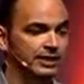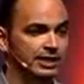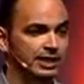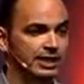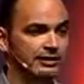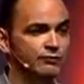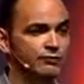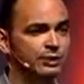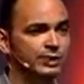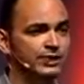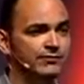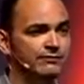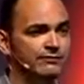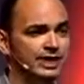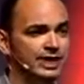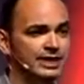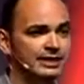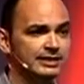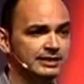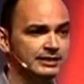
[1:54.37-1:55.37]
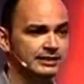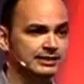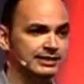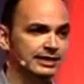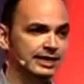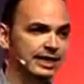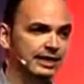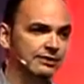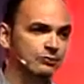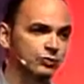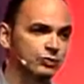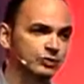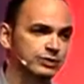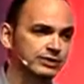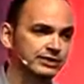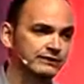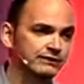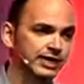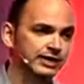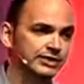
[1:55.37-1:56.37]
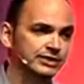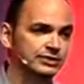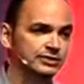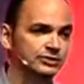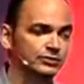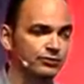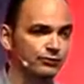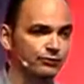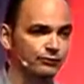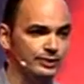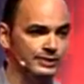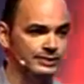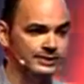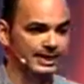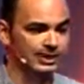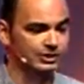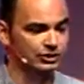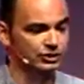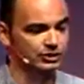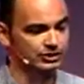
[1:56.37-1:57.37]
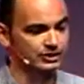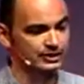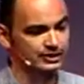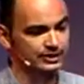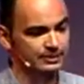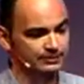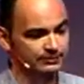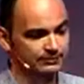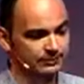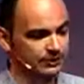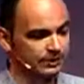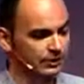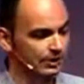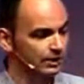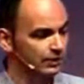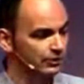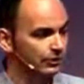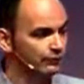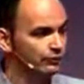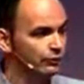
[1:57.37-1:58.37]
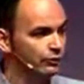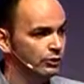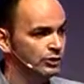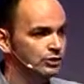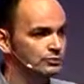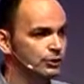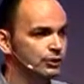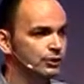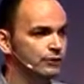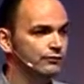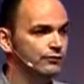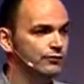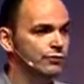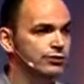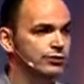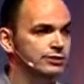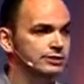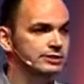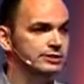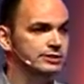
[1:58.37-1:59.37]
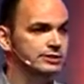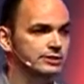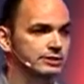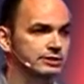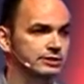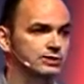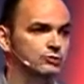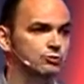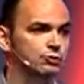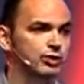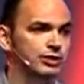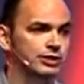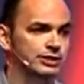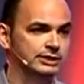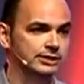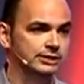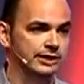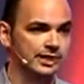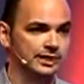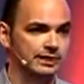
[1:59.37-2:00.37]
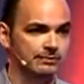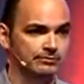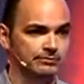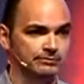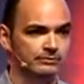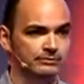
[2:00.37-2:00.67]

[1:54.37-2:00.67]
If we divide this time, we could divide it into 3 sections. The first one, of course, it's working time.